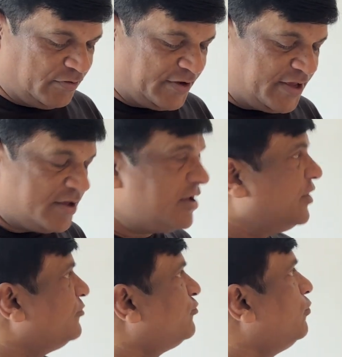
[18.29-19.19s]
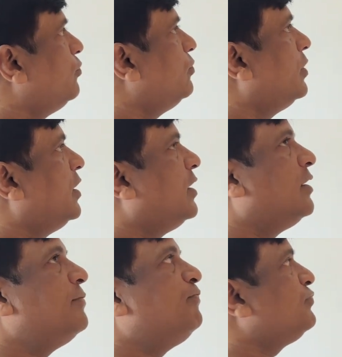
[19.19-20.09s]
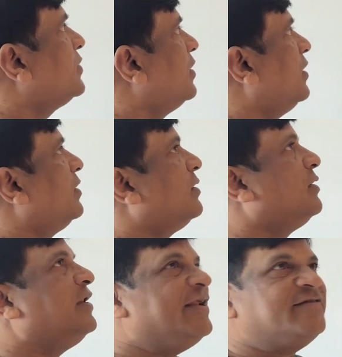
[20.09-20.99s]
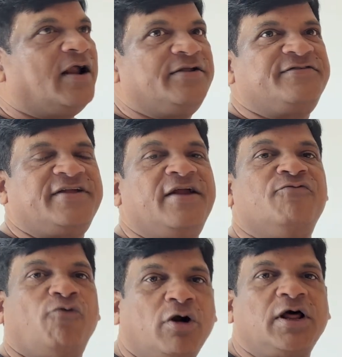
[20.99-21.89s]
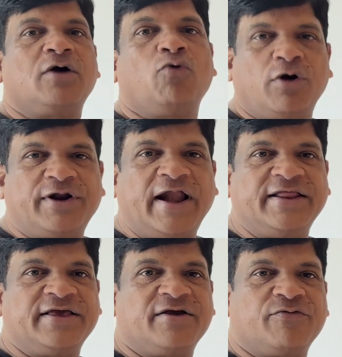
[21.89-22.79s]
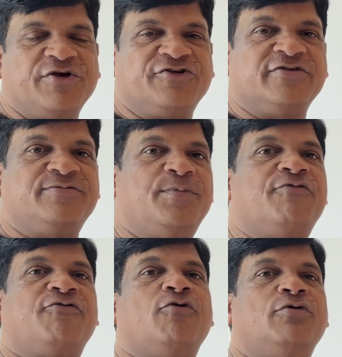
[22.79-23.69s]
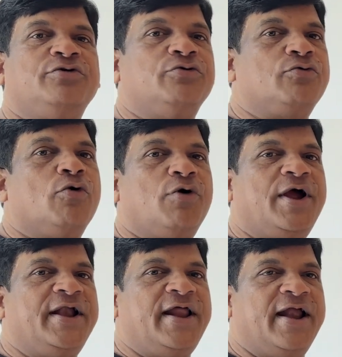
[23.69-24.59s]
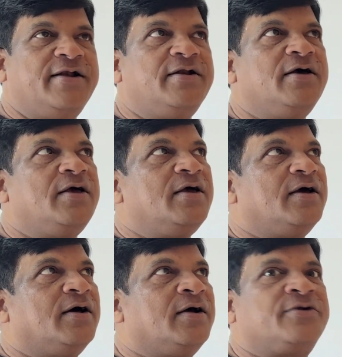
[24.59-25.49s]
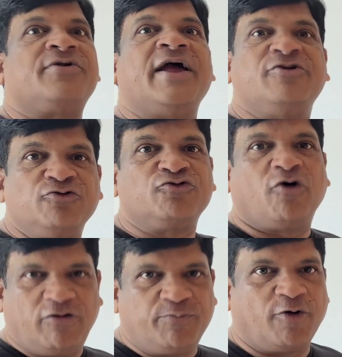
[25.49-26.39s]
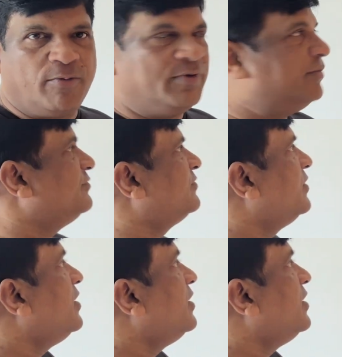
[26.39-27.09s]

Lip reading: Okay, so let's understand what are quadratic equations before you go ahead and try to solve problems.